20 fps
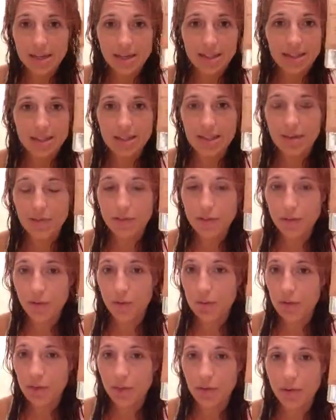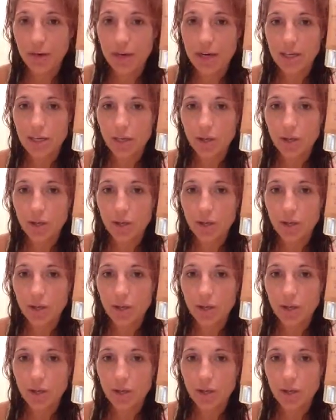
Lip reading: this stuff is really great.